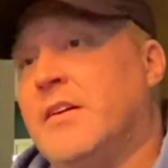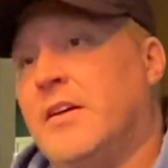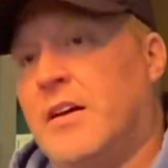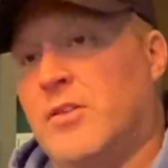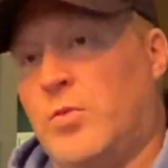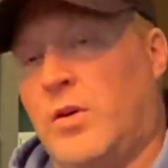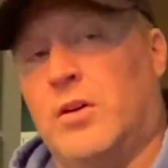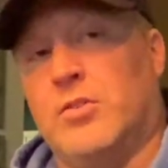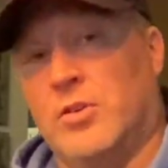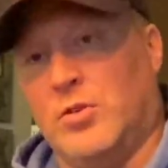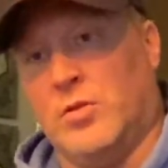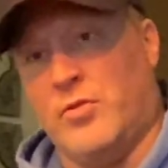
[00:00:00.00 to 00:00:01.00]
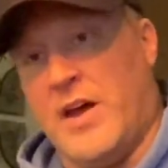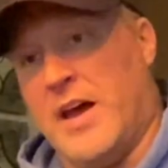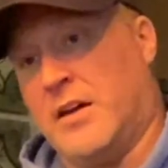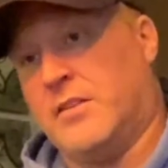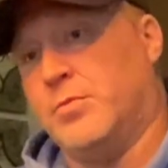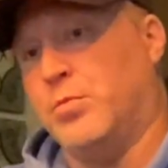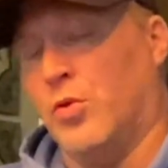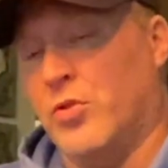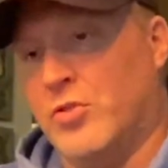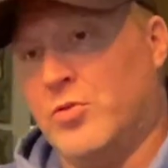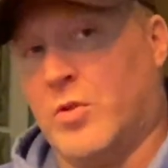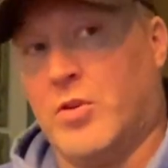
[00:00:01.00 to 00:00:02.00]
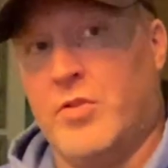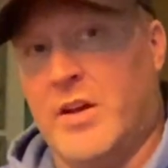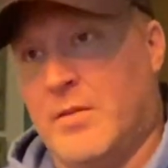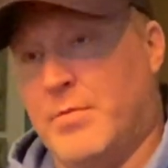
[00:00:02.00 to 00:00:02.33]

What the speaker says: As we all know, Iraq's borders were created